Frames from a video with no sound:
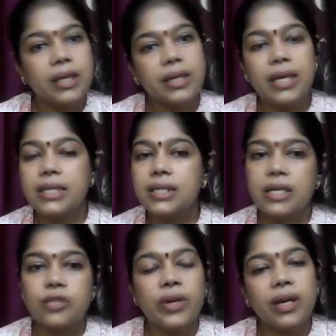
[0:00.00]

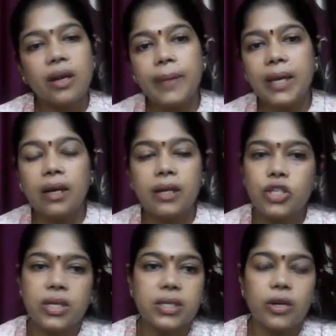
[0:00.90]
Yes, we can make
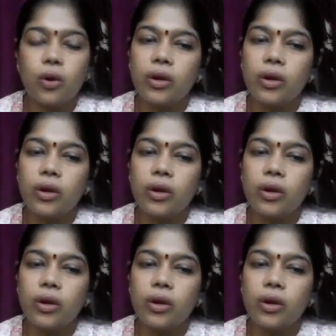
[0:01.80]
Ganeshas and all.